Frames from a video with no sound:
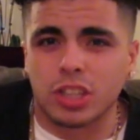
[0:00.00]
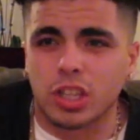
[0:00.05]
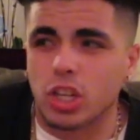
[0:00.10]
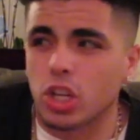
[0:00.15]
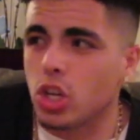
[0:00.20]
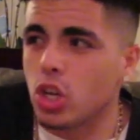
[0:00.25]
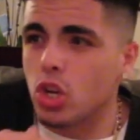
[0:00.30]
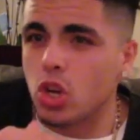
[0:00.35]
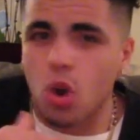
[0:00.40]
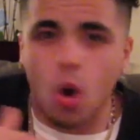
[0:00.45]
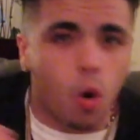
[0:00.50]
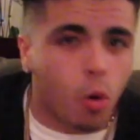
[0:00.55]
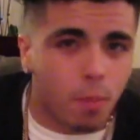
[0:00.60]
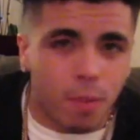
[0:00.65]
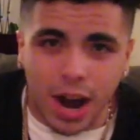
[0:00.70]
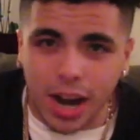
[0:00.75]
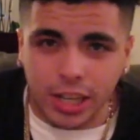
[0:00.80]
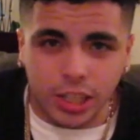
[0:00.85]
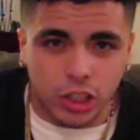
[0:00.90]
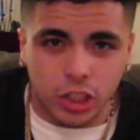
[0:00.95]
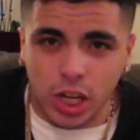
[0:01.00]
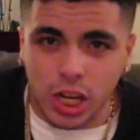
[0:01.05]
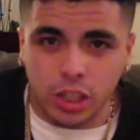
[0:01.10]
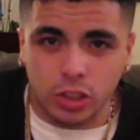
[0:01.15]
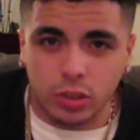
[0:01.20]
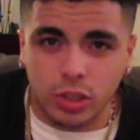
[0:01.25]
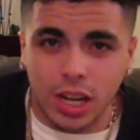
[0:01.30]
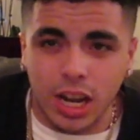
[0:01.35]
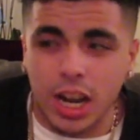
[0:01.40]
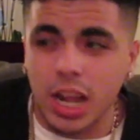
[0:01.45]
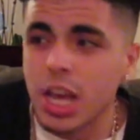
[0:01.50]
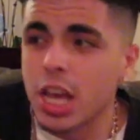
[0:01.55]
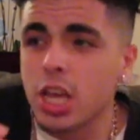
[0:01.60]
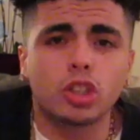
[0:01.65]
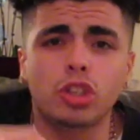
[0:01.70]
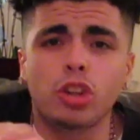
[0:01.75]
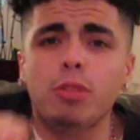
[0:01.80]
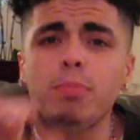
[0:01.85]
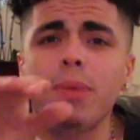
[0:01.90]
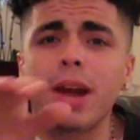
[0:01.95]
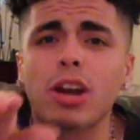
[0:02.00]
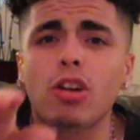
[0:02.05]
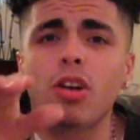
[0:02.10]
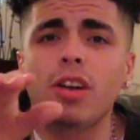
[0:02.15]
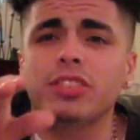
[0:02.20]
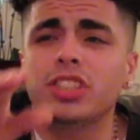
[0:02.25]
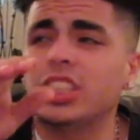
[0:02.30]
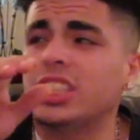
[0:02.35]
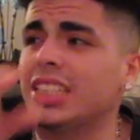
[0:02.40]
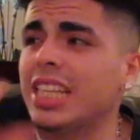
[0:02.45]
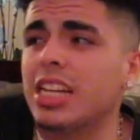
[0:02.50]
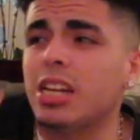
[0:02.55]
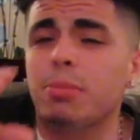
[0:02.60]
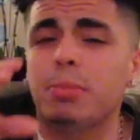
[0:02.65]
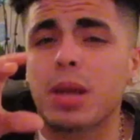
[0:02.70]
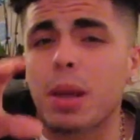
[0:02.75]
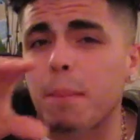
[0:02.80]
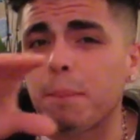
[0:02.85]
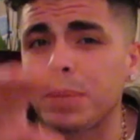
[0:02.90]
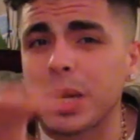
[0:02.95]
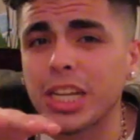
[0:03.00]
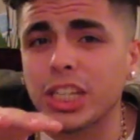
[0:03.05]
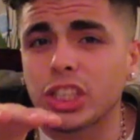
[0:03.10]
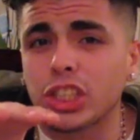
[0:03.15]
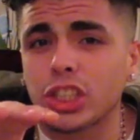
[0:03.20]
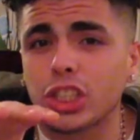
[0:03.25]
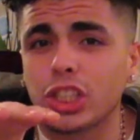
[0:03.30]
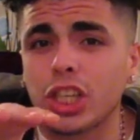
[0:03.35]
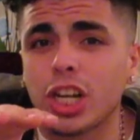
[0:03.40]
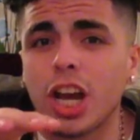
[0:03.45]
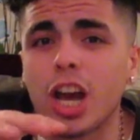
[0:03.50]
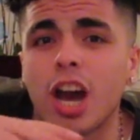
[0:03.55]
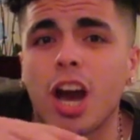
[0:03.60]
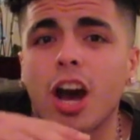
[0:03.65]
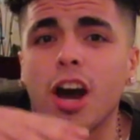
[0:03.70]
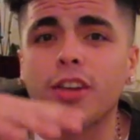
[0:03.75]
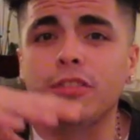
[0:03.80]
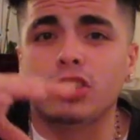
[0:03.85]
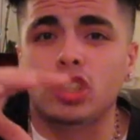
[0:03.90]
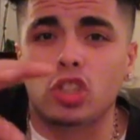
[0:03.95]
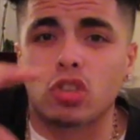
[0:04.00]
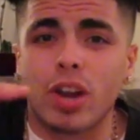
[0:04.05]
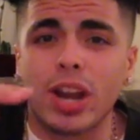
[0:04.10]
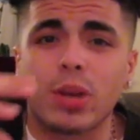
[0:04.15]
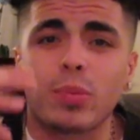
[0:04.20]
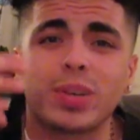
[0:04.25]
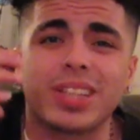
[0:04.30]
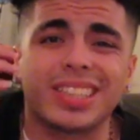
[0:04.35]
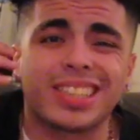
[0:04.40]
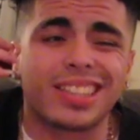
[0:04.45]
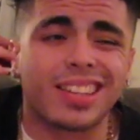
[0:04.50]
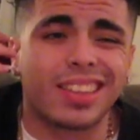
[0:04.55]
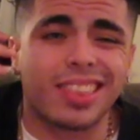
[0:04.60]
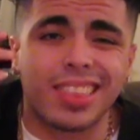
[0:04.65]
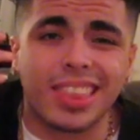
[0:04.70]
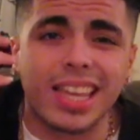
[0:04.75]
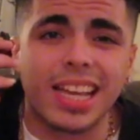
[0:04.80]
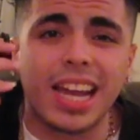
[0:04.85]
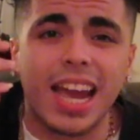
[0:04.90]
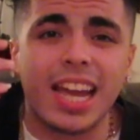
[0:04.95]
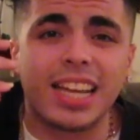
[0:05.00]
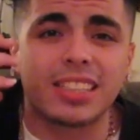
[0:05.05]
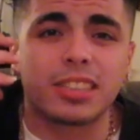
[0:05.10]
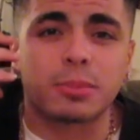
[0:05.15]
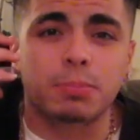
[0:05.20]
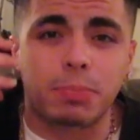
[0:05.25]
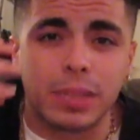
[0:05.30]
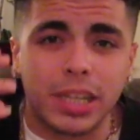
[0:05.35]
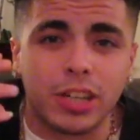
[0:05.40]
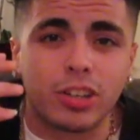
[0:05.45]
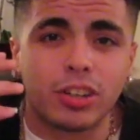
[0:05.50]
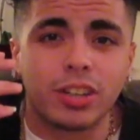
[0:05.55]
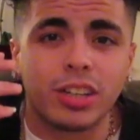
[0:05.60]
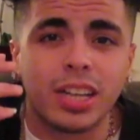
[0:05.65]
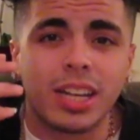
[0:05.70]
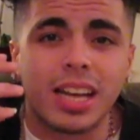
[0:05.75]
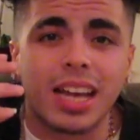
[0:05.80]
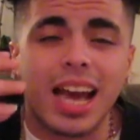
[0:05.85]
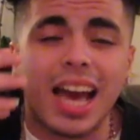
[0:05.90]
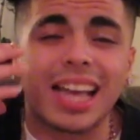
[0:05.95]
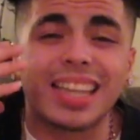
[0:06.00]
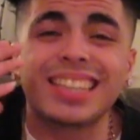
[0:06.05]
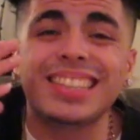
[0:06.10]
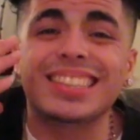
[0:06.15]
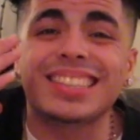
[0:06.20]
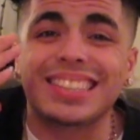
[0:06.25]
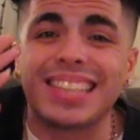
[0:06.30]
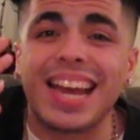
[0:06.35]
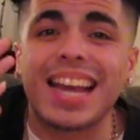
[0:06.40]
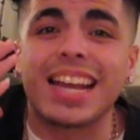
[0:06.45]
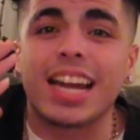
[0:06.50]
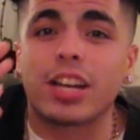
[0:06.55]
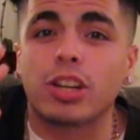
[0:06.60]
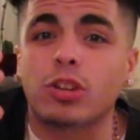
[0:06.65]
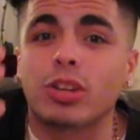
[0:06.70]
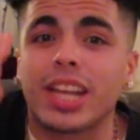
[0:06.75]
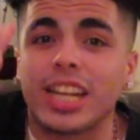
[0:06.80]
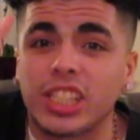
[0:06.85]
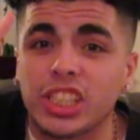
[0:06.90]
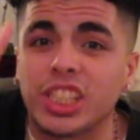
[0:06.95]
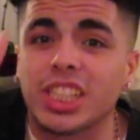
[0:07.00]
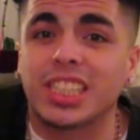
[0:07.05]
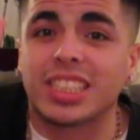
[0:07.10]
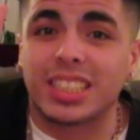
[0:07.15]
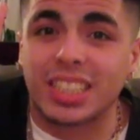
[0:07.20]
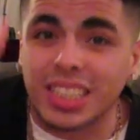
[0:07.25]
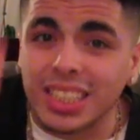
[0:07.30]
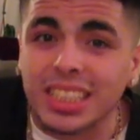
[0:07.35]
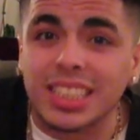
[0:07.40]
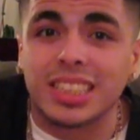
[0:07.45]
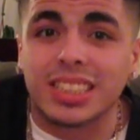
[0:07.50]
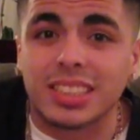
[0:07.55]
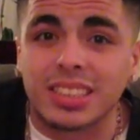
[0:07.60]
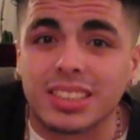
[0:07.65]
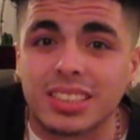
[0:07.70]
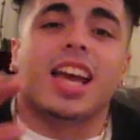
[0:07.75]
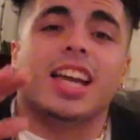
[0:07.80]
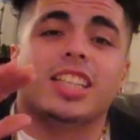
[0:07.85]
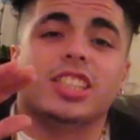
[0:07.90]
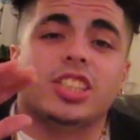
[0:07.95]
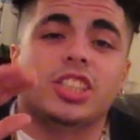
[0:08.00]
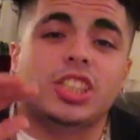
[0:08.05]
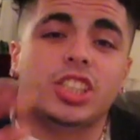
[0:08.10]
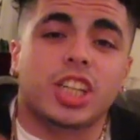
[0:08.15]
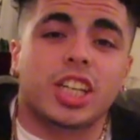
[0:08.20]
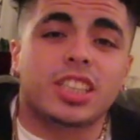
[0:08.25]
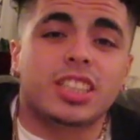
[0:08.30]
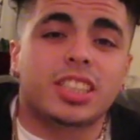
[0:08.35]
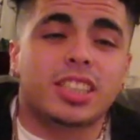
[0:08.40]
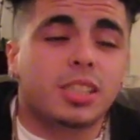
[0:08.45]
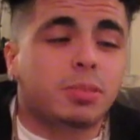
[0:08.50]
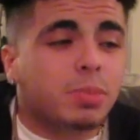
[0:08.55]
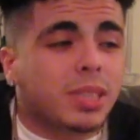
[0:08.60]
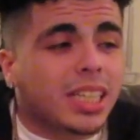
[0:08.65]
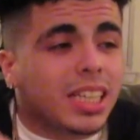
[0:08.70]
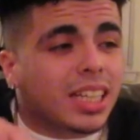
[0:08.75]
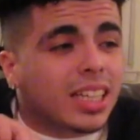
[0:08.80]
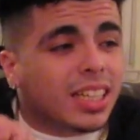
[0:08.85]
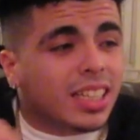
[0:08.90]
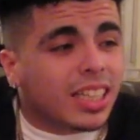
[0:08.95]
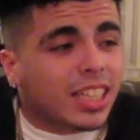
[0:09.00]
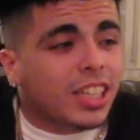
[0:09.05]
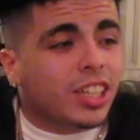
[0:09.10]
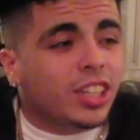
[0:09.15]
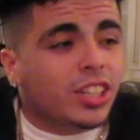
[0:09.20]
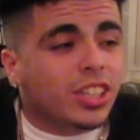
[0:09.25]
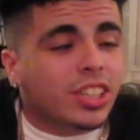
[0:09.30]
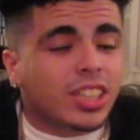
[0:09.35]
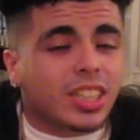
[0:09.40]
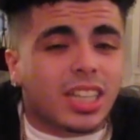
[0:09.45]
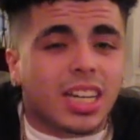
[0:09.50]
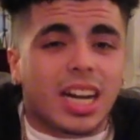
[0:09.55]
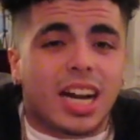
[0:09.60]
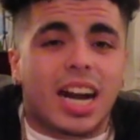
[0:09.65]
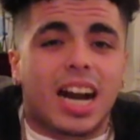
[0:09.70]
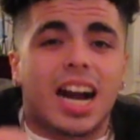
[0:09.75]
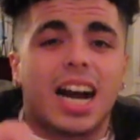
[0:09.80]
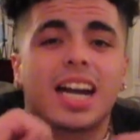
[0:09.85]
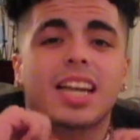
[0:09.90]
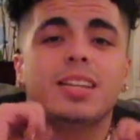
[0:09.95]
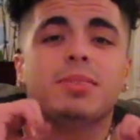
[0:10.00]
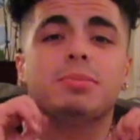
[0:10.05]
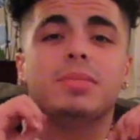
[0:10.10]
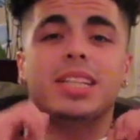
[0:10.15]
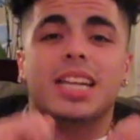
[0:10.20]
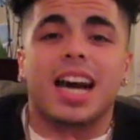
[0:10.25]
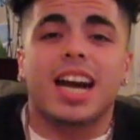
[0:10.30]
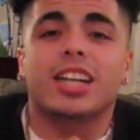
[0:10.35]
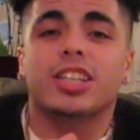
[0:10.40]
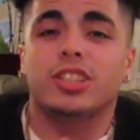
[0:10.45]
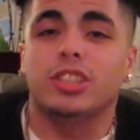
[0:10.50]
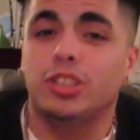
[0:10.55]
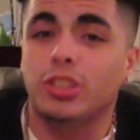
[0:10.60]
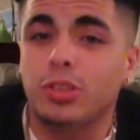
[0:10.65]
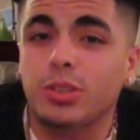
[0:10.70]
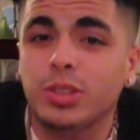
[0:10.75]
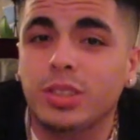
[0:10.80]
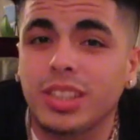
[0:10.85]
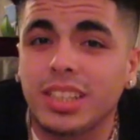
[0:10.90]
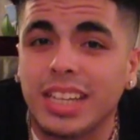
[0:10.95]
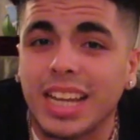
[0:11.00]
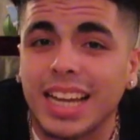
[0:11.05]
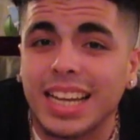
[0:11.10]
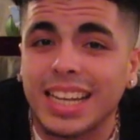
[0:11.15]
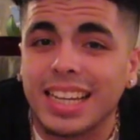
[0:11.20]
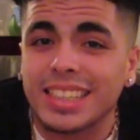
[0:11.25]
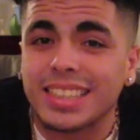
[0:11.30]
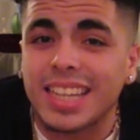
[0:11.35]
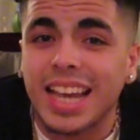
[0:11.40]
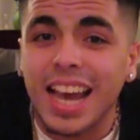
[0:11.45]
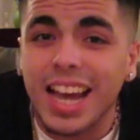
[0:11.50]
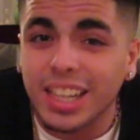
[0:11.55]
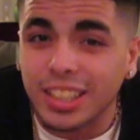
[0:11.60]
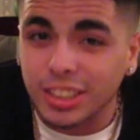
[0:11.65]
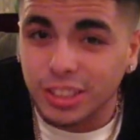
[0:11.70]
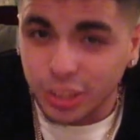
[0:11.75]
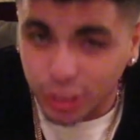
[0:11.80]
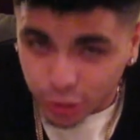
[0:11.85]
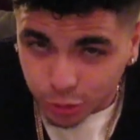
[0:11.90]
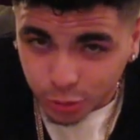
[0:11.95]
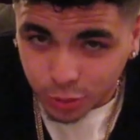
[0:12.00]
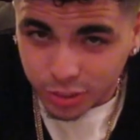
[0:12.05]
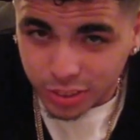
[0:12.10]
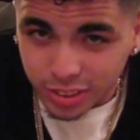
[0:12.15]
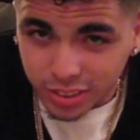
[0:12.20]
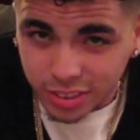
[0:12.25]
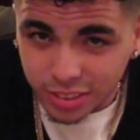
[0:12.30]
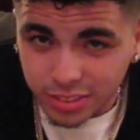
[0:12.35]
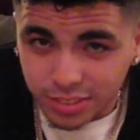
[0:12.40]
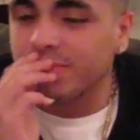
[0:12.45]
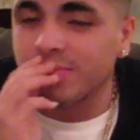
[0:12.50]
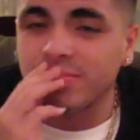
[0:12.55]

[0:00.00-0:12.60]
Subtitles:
Nobody's trying to do that. You're better off just sending me a picture of Drake with his thick ass beard. At least then I know that shit is clean. And just to be clear, I am not a dude that gets hella nudes.